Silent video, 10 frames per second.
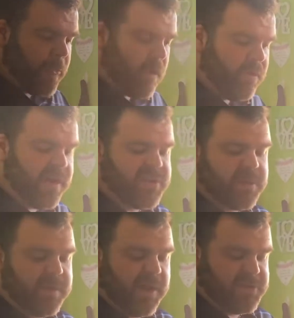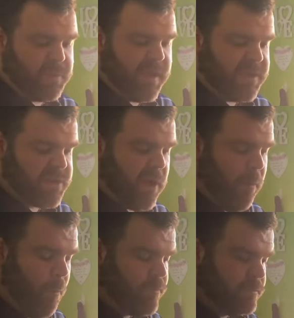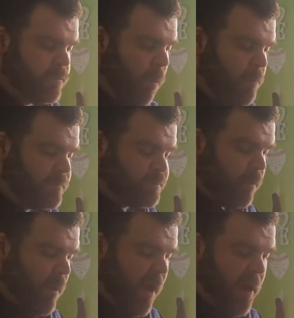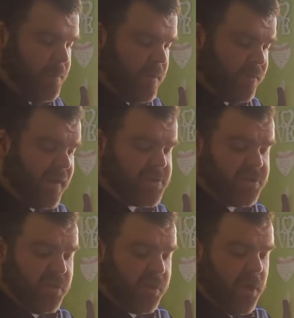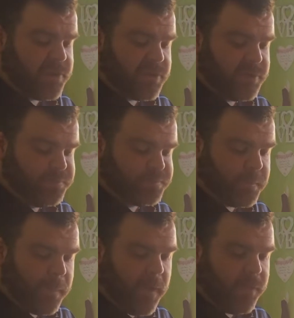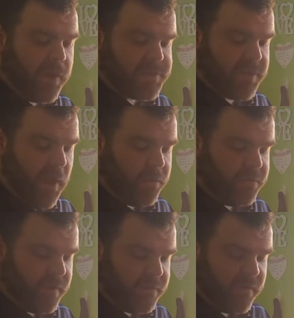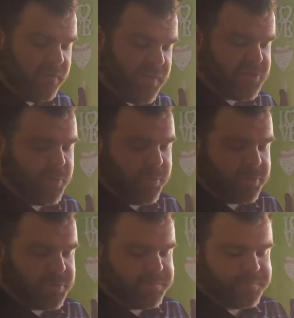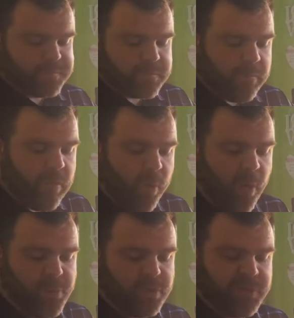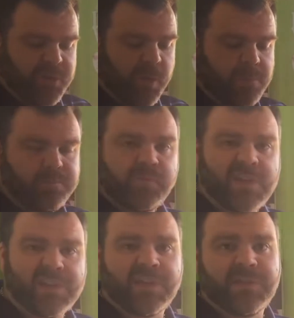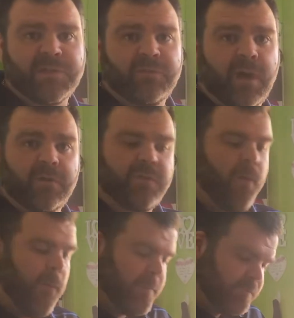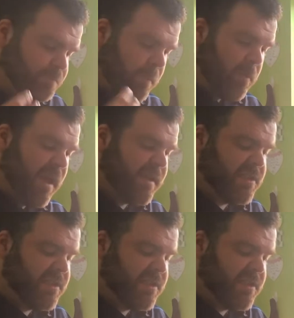Really simulates a pizza. Um, a fraction of the cost. Nice and healthy, full of vegetables. What more can you want? Get the kids involved making